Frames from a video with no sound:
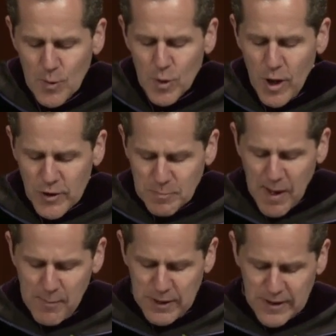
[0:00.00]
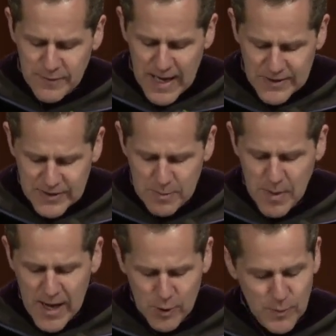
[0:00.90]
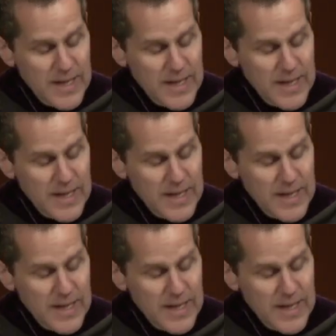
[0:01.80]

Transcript: We'll host public events that model